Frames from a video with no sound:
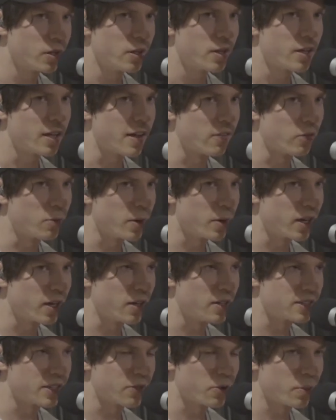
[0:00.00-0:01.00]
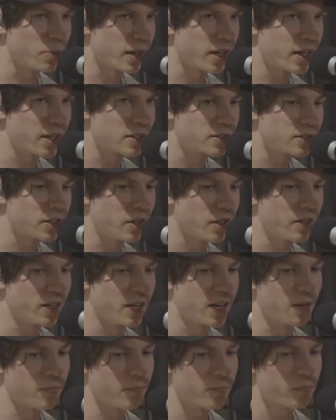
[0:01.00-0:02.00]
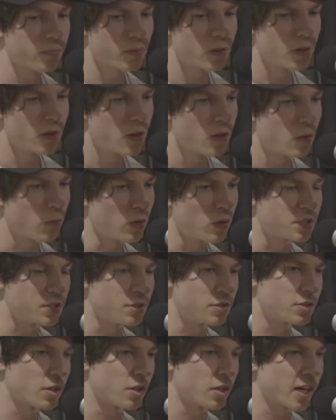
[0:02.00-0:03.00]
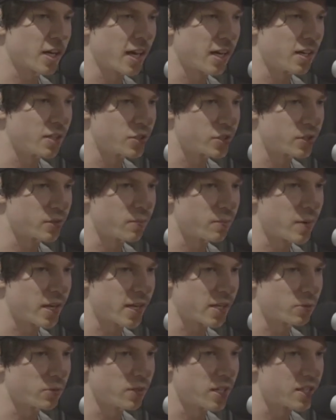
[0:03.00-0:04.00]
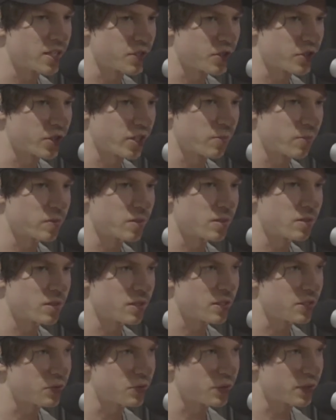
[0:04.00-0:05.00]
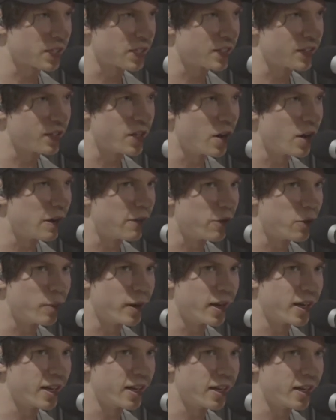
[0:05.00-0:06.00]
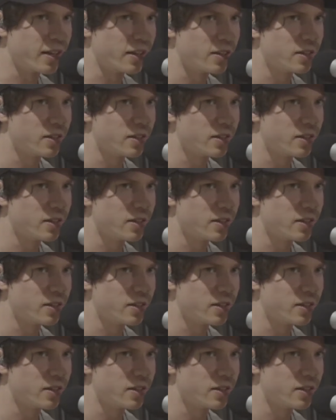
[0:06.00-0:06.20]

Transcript: Everybody knows everybody. So once you start kind of just making relationships, you just get to know everybody. And